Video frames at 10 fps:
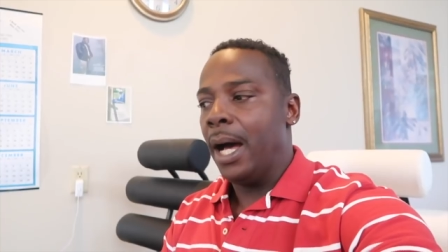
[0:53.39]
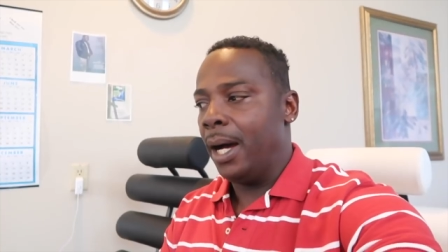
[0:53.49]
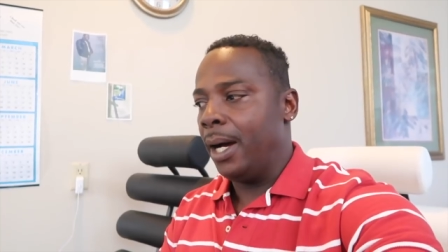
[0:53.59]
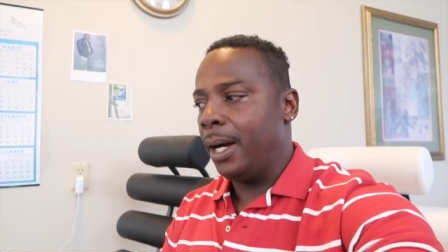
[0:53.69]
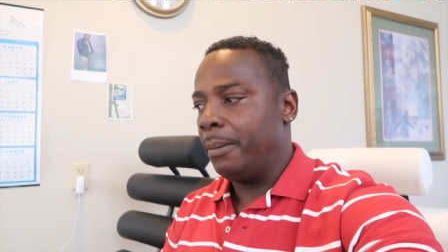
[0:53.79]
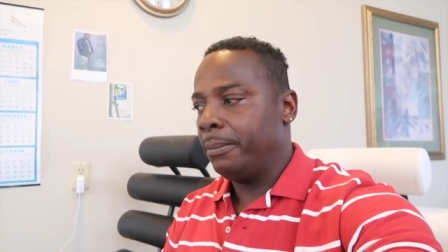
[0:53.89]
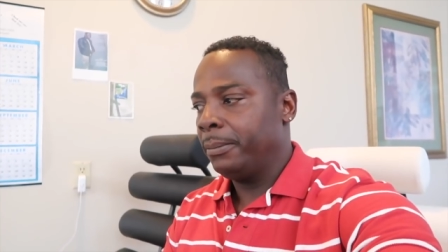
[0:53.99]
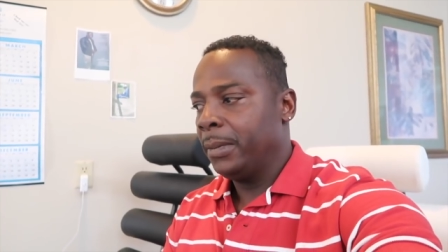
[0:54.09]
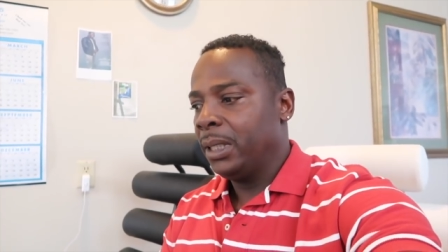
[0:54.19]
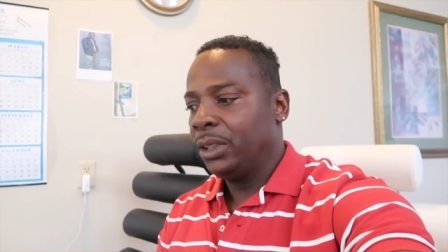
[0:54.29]

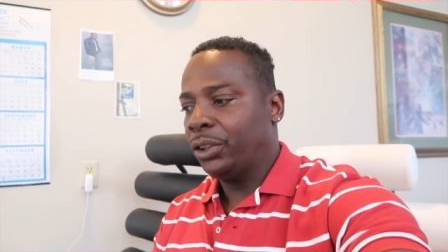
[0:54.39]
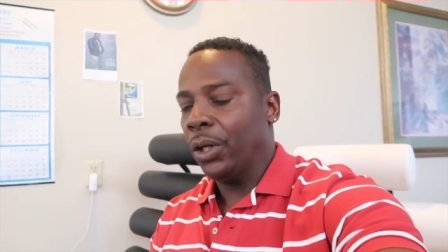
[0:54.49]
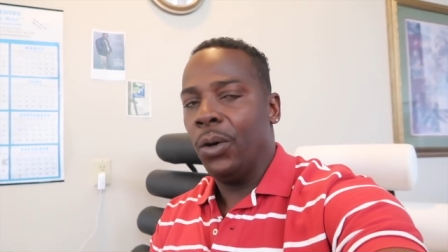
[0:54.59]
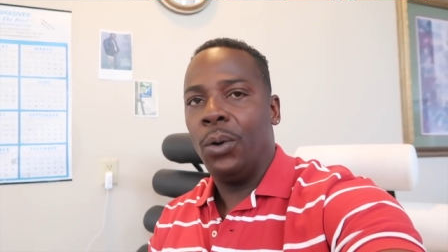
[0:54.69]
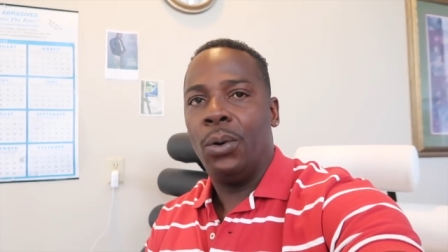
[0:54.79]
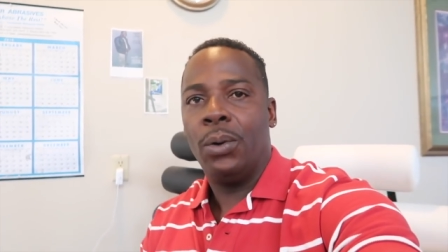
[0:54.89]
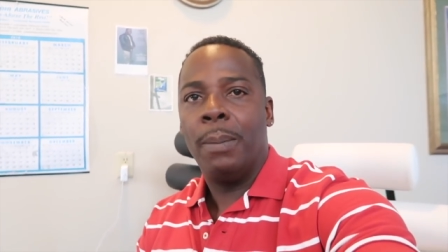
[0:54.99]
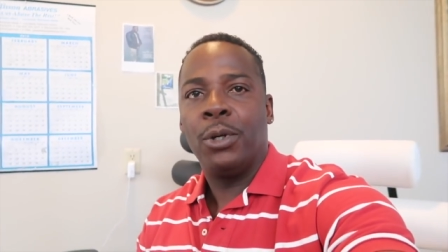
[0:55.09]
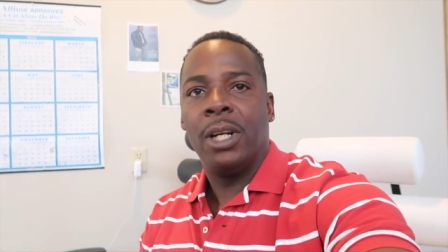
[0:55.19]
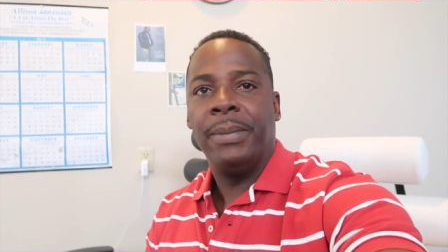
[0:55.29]
Um,
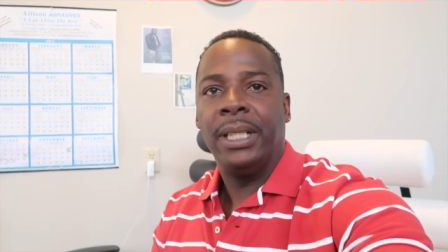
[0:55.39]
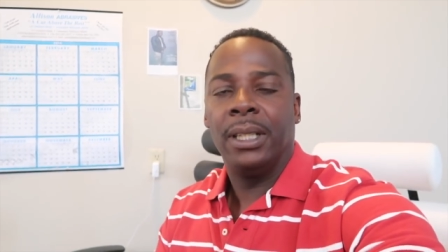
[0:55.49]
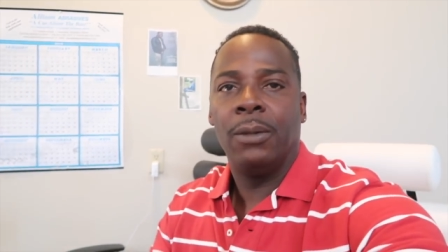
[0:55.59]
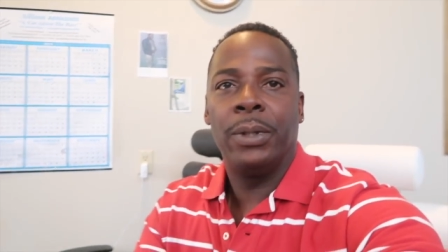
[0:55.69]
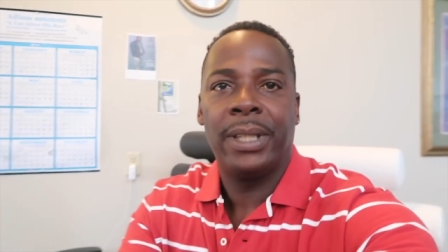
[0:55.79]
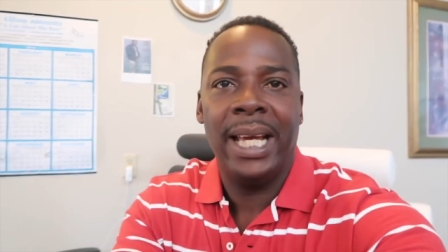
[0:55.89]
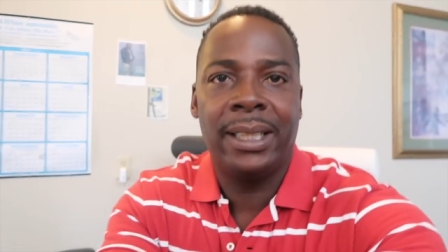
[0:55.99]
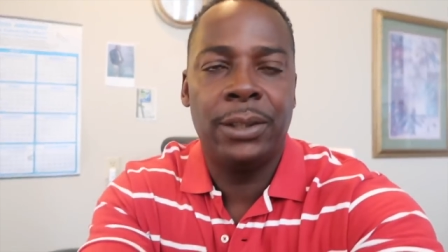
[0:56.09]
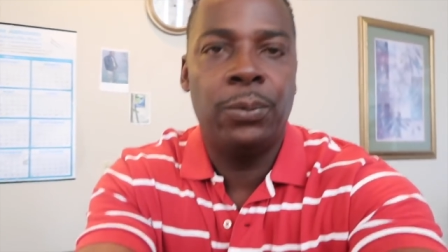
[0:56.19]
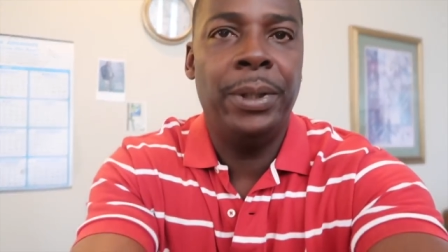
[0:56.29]
so I'm going to be dealing with
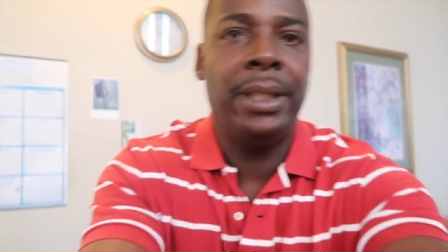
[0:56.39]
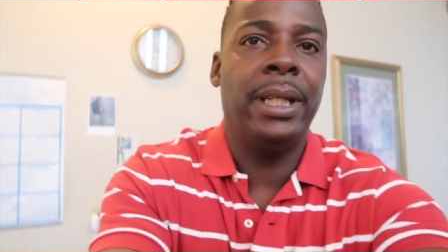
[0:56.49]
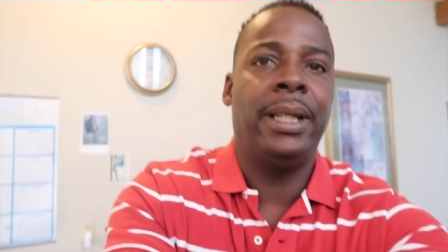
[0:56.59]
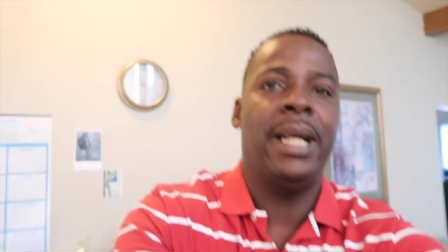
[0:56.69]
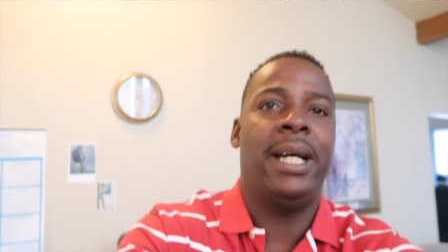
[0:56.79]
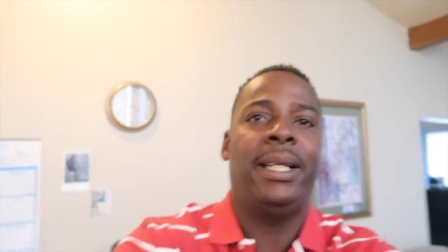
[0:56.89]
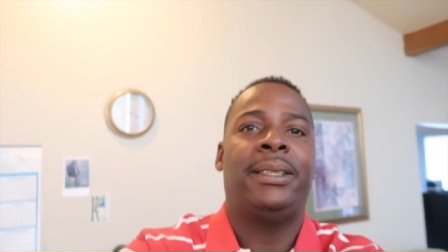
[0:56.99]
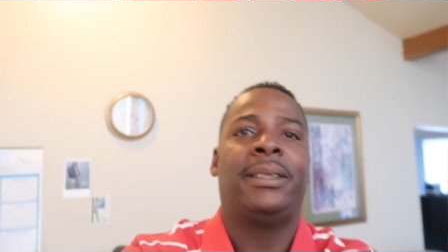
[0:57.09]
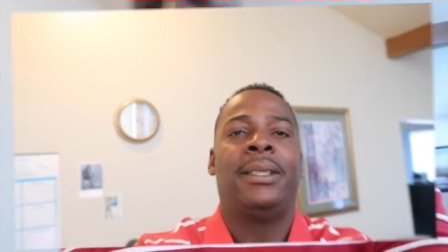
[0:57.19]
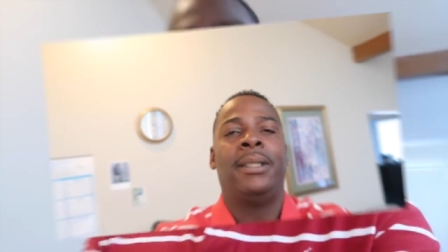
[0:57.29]
that this weekend,
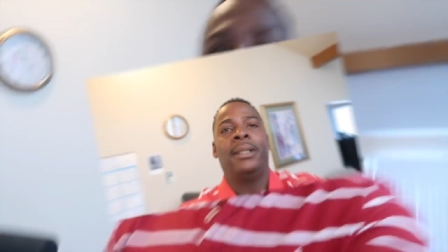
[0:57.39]
guys.